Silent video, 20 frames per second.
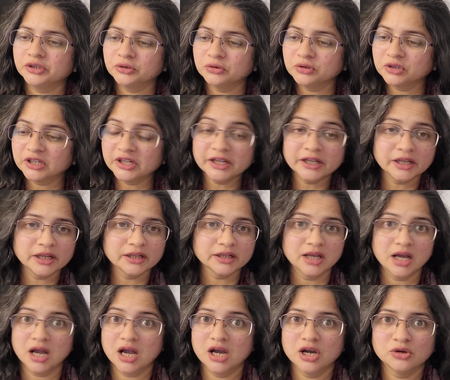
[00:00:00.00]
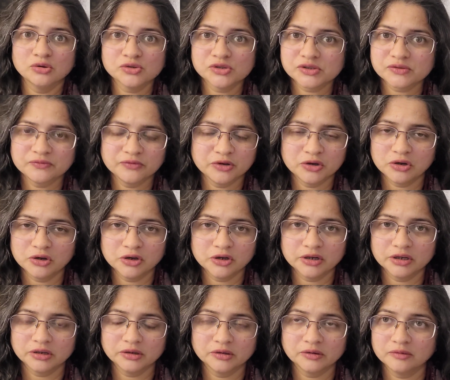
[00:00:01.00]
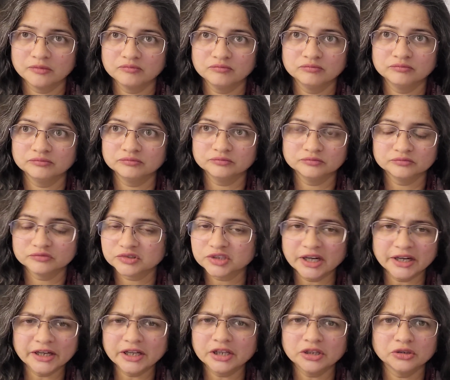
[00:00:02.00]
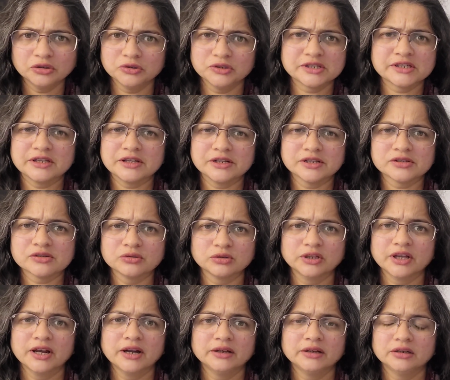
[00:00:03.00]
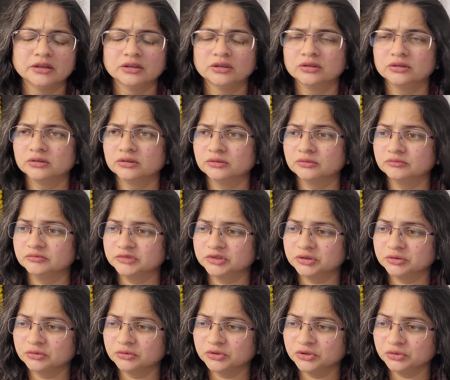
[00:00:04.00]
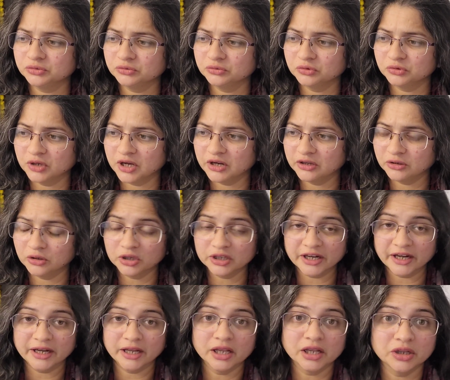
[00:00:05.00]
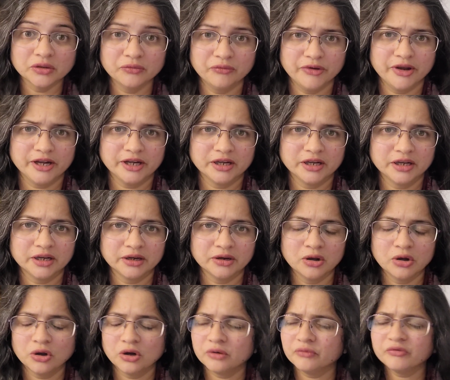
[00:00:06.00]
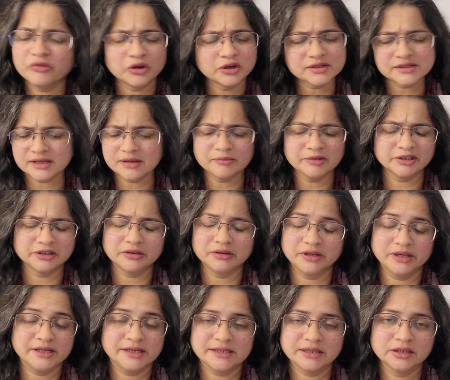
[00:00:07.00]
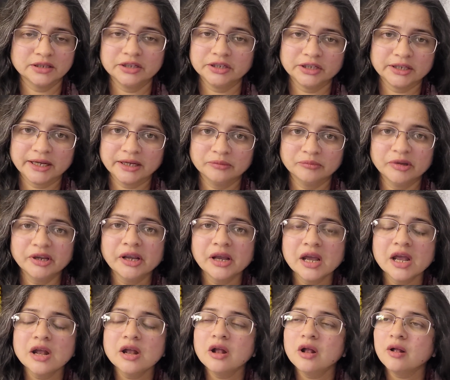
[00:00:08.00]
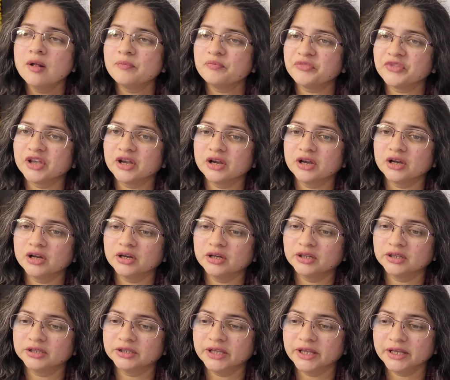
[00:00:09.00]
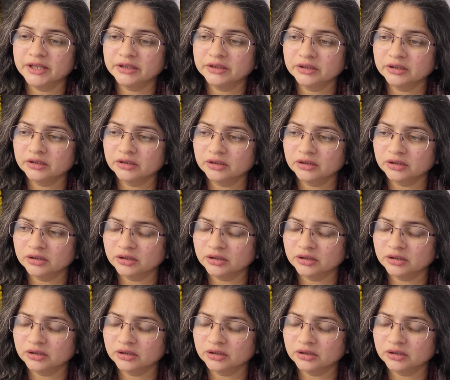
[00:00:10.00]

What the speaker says: cleaning the house for continuously, so that you are not getting infected, or for some other reason it can be. Then